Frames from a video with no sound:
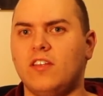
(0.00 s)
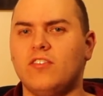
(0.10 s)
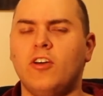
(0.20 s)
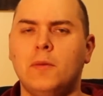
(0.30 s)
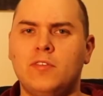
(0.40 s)

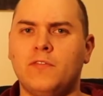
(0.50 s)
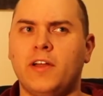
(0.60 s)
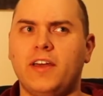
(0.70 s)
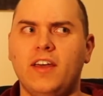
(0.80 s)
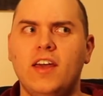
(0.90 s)
In terms of
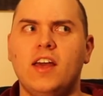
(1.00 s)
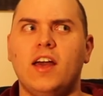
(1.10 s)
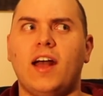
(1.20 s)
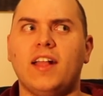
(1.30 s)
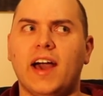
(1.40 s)
like
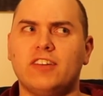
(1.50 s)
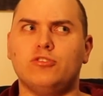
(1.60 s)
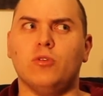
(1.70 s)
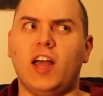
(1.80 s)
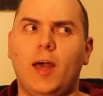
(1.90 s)
an
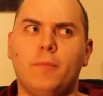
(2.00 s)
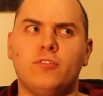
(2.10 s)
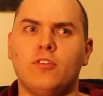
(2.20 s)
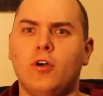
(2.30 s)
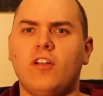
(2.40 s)
actual
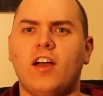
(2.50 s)
episode,